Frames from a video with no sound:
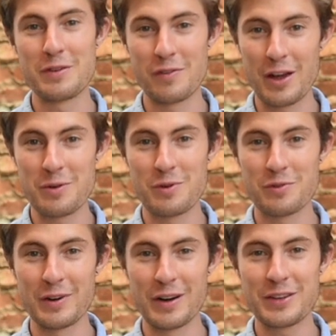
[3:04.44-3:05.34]
really valuable
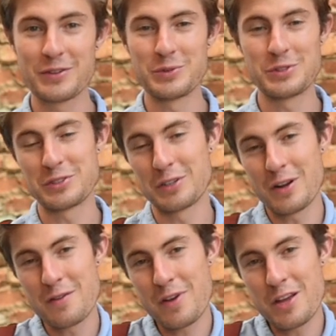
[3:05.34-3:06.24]
for us, which is a
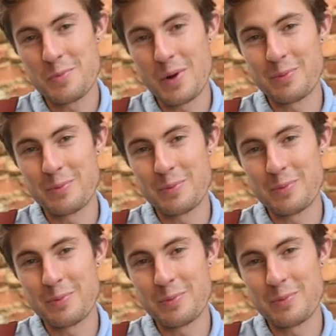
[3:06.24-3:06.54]
great value